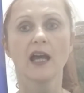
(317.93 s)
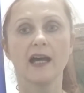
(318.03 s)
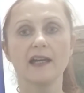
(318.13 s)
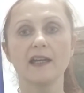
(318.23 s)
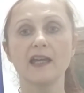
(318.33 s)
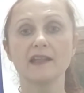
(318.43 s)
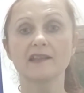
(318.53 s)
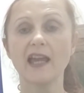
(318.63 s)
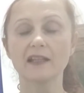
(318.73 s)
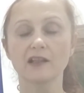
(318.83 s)

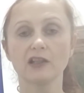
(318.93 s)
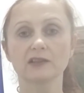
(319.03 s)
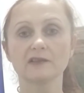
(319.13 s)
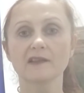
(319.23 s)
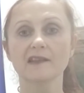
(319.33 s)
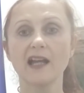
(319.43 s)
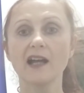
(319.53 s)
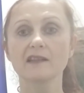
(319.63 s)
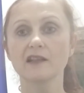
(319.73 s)
It's at Lotl site.